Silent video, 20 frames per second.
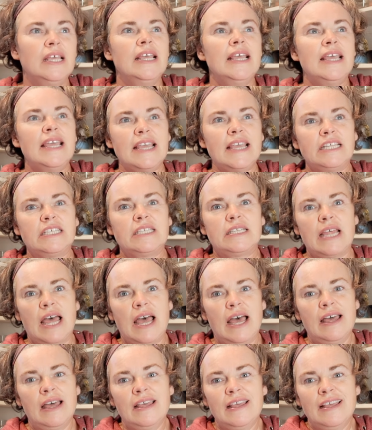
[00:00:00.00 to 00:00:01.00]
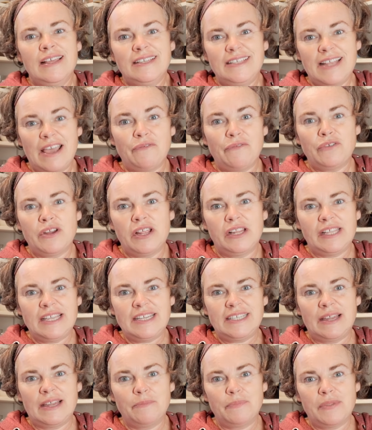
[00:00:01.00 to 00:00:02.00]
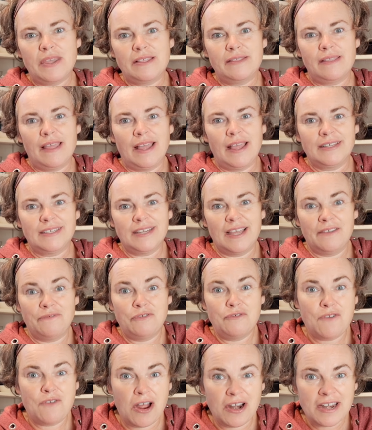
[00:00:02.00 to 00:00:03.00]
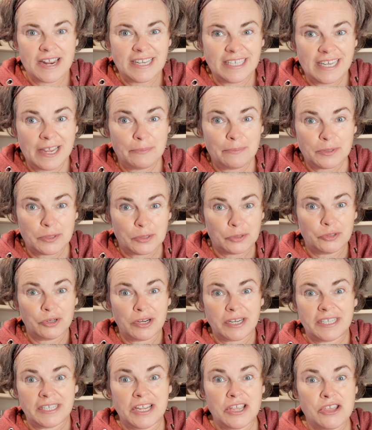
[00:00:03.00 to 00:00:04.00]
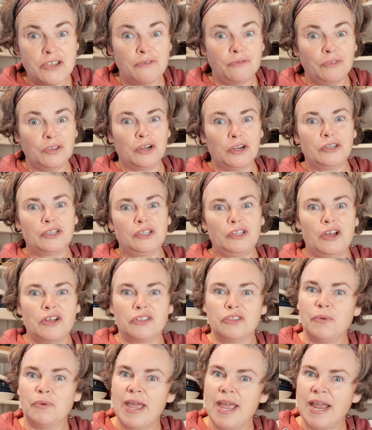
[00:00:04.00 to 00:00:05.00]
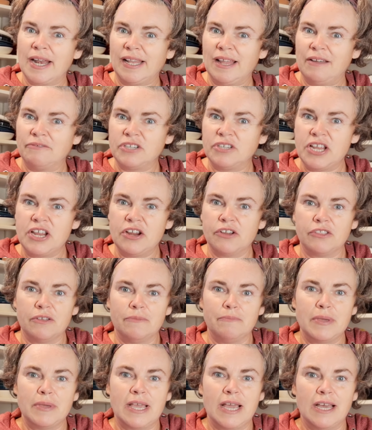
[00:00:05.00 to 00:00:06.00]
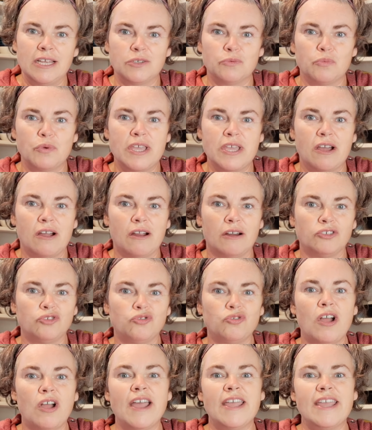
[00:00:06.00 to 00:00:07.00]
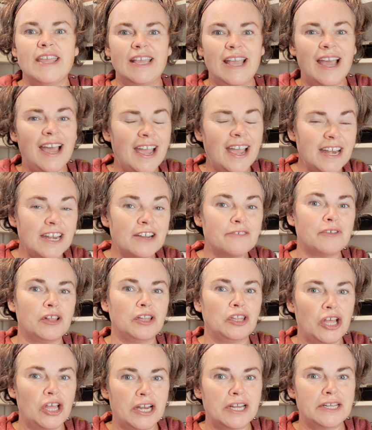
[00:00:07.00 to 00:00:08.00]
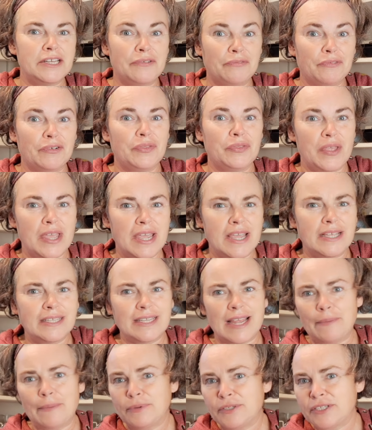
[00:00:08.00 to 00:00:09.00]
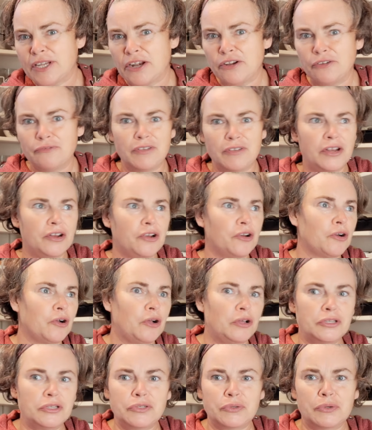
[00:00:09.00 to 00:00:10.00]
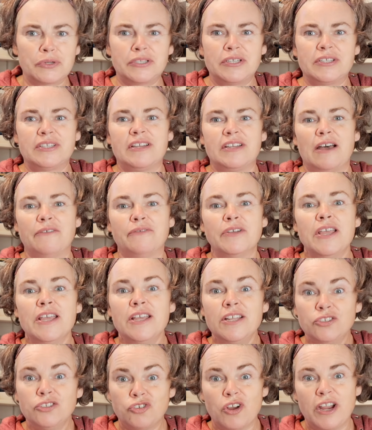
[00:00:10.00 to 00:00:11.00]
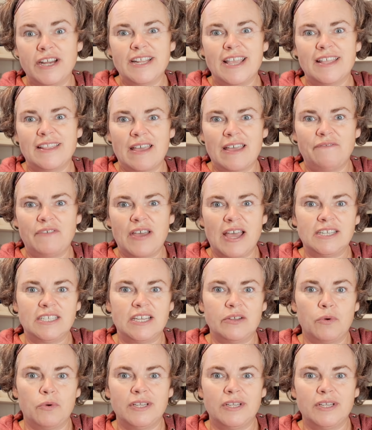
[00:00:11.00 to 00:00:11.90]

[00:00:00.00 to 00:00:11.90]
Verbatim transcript: It's uh, definitely something that uh, if you've got any tips or tricks that you've learned along the way, I'd love to hear them because we are trying kind of a lot of different things, apple cider vinegar, all sorts of stuff, trying to get that fasting one